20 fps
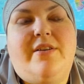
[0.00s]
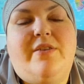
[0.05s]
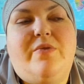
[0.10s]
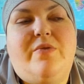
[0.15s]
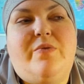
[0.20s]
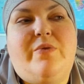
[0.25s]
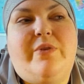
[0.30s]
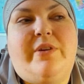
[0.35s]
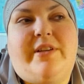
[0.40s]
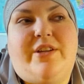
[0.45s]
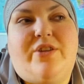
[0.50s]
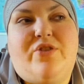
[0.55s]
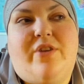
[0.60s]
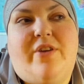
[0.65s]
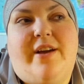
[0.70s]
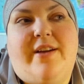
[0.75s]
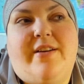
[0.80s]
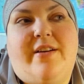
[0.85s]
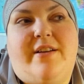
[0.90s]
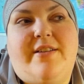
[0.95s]
really
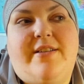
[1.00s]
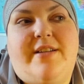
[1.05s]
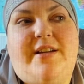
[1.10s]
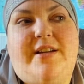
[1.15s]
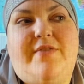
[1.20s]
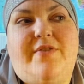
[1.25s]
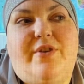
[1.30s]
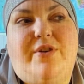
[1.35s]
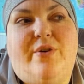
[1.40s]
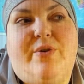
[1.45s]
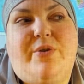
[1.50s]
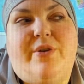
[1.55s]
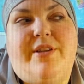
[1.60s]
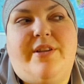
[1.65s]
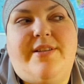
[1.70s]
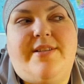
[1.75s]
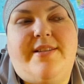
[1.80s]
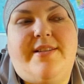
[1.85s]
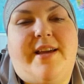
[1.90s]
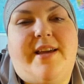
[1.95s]
trying not to even go to
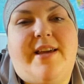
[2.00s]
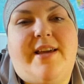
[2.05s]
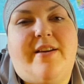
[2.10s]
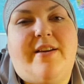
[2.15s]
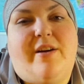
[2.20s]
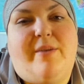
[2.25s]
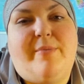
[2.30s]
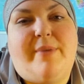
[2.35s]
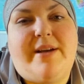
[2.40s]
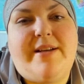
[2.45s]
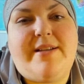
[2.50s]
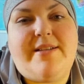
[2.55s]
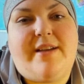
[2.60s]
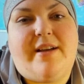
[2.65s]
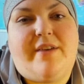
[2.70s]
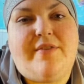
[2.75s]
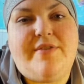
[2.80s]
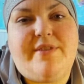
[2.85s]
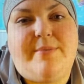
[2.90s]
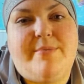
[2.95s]
the psych ER
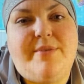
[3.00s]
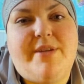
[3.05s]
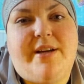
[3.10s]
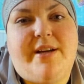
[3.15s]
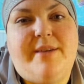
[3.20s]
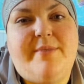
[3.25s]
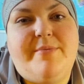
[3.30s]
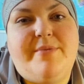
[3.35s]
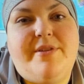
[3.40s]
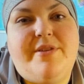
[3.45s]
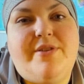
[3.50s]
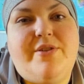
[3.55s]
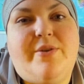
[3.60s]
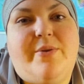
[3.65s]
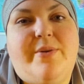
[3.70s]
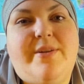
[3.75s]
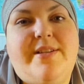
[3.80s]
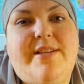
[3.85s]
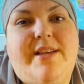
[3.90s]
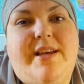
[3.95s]
myself sometimes.
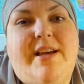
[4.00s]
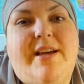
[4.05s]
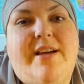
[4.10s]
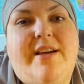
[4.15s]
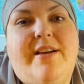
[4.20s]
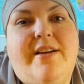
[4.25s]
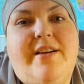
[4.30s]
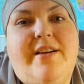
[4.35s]
So it's like,